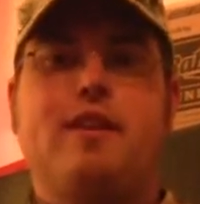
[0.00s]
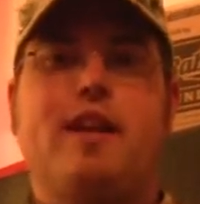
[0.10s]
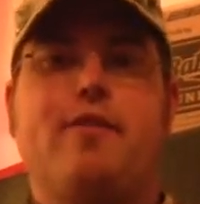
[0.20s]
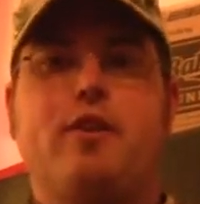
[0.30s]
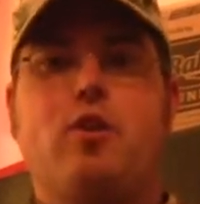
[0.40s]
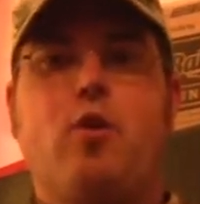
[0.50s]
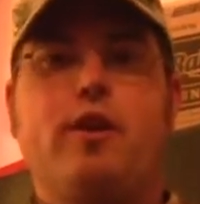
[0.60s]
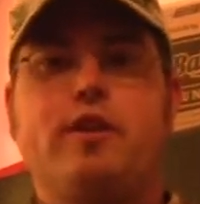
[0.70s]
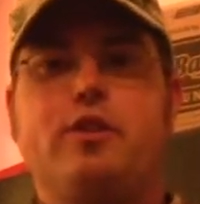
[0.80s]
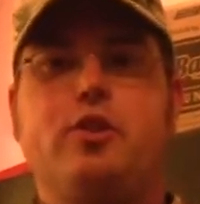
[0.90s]
And if you're
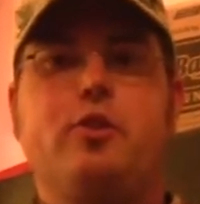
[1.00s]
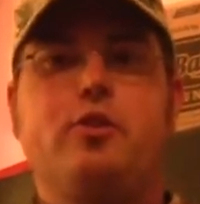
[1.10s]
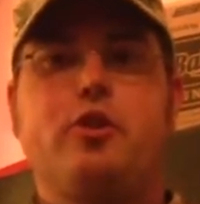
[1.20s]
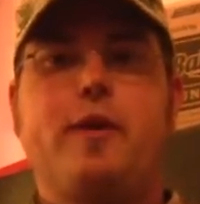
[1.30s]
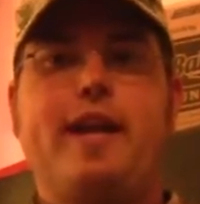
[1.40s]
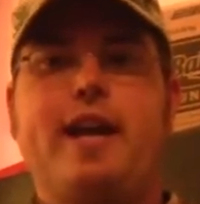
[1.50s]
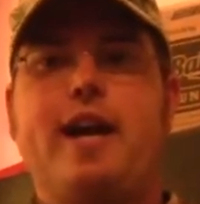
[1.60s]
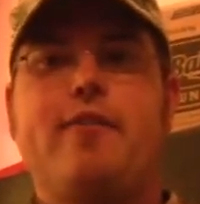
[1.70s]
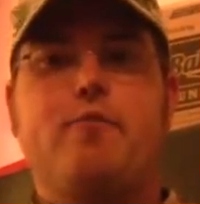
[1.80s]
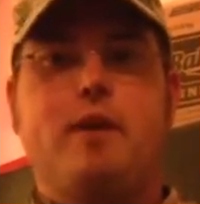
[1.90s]
going to do any
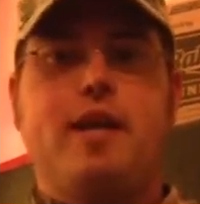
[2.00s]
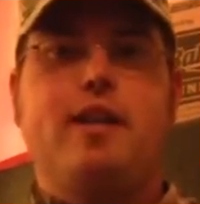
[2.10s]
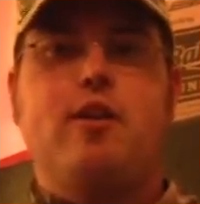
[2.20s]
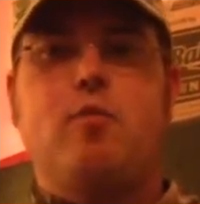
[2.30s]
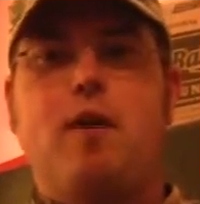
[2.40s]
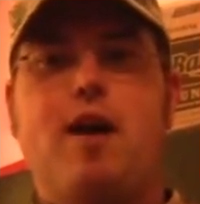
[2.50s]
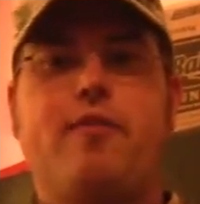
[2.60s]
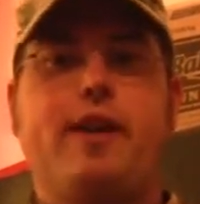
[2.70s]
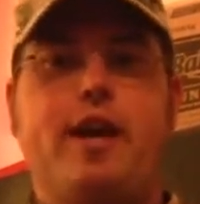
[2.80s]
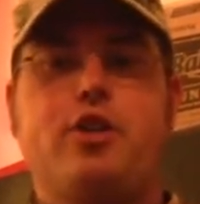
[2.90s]
kind of bending or
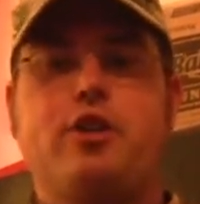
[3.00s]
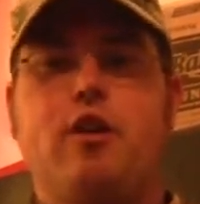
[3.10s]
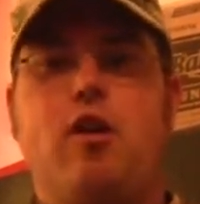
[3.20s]
modification